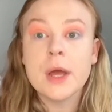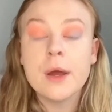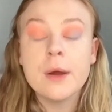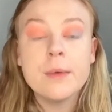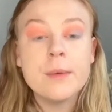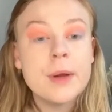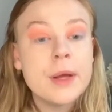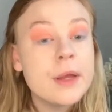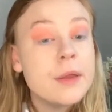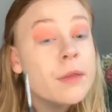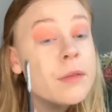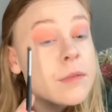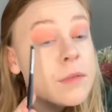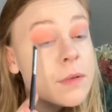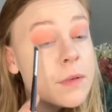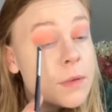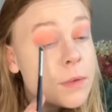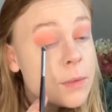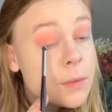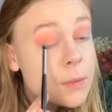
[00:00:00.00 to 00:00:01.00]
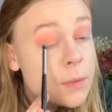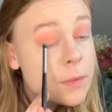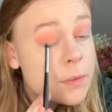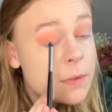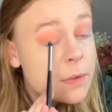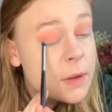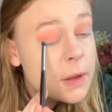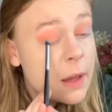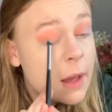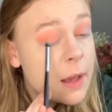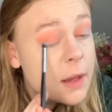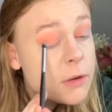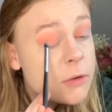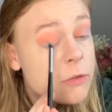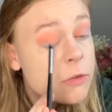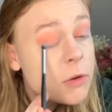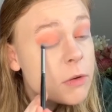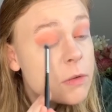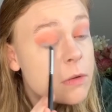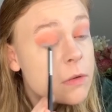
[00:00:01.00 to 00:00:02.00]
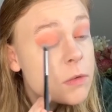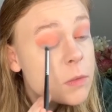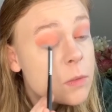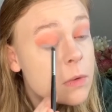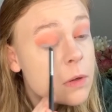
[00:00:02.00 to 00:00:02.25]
into the edge on this one.